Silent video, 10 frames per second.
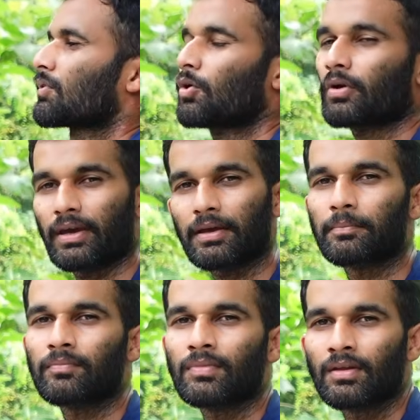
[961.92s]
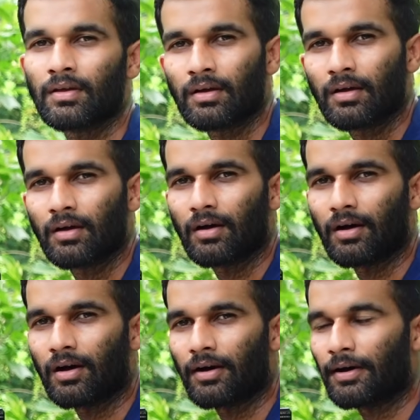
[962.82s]
Okay,
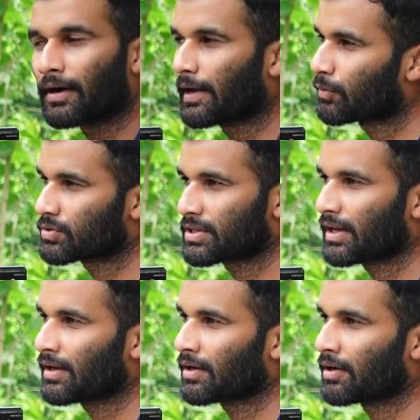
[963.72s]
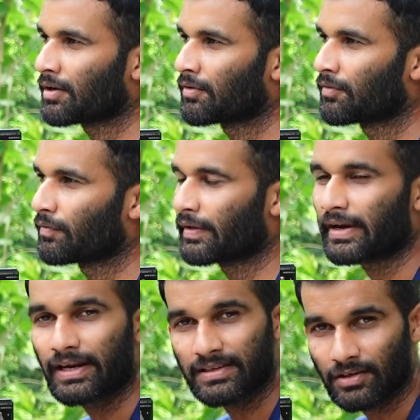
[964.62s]
I would say a
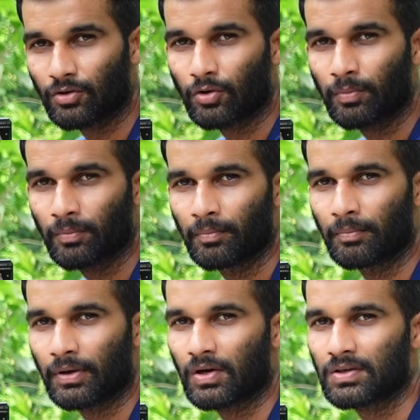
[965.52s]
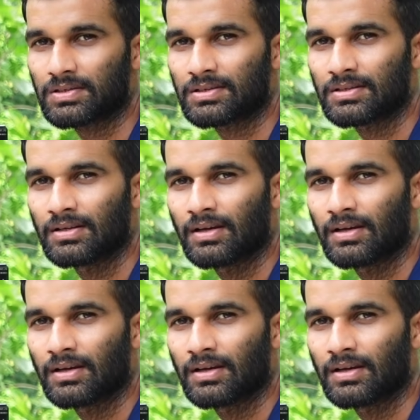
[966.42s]
very decent group, because